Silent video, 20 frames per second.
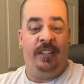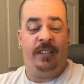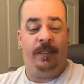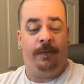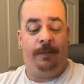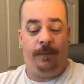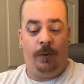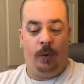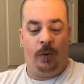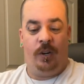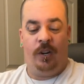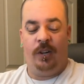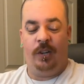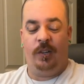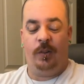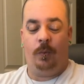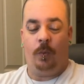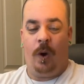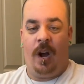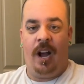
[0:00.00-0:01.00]
It's a
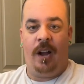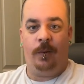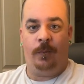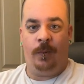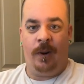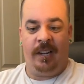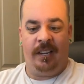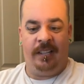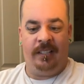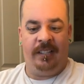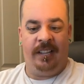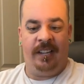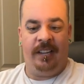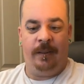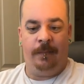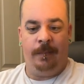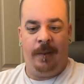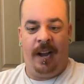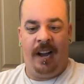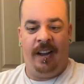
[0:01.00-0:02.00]
400-watt
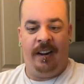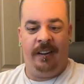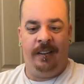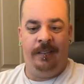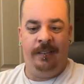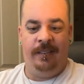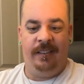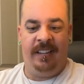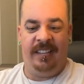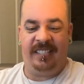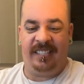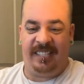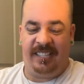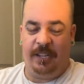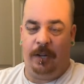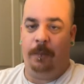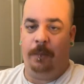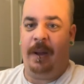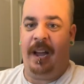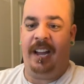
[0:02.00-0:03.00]
regulated mod. This
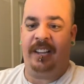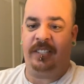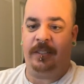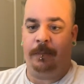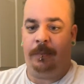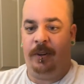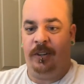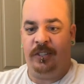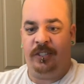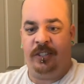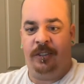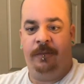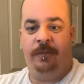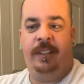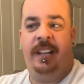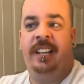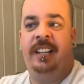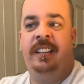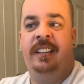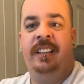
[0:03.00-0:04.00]
still packs a punch of
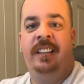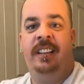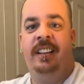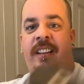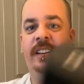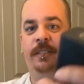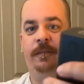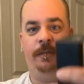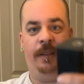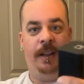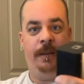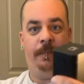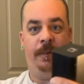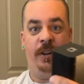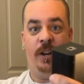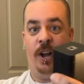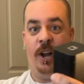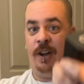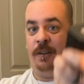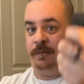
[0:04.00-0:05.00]
like
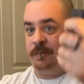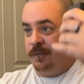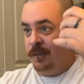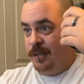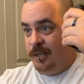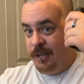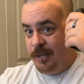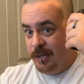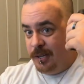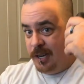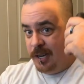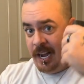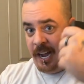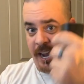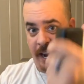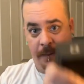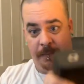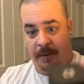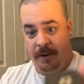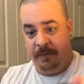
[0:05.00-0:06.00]
vaping off a
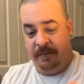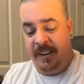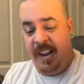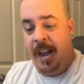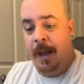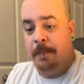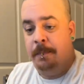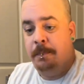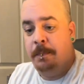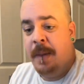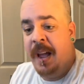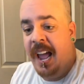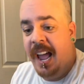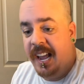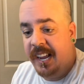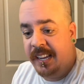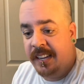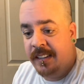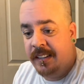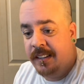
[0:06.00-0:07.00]
Hammer of God
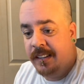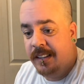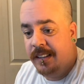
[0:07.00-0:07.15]
mech.